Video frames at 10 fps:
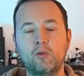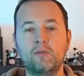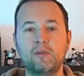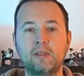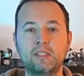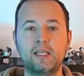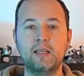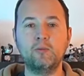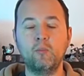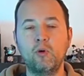if it
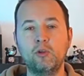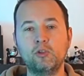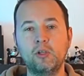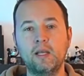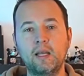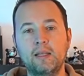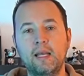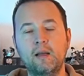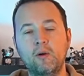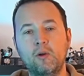detects moisture, then
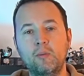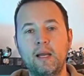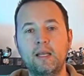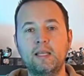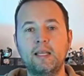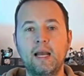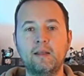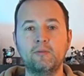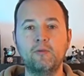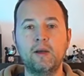it automatically at
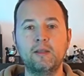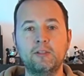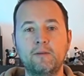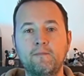the front.